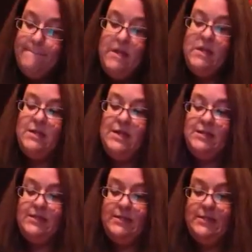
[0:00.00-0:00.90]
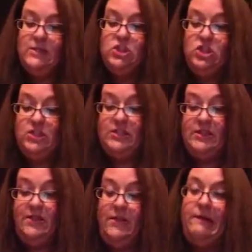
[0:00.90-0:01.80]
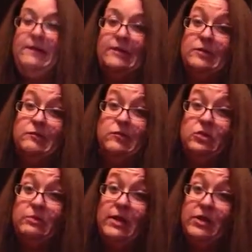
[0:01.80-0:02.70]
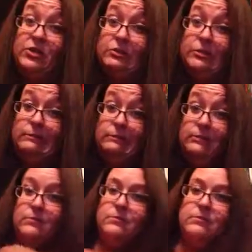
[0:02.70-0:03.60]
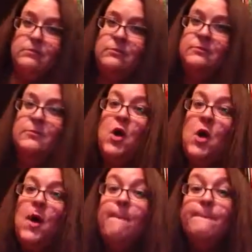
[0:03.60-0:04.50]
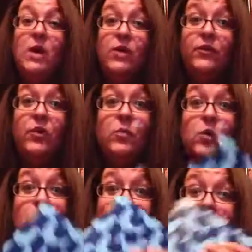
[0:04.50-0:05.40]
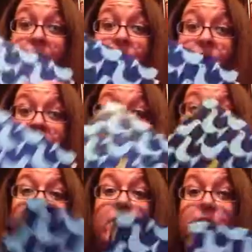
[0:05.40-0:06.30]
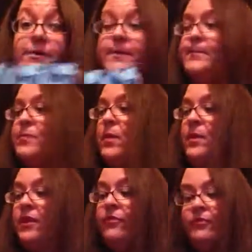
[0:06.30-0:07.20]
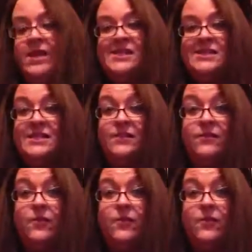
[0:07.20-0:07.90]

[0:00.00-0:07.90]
but that's the gist of it. Like I told you, I actually bought a few more ebooks than I thought, but that's it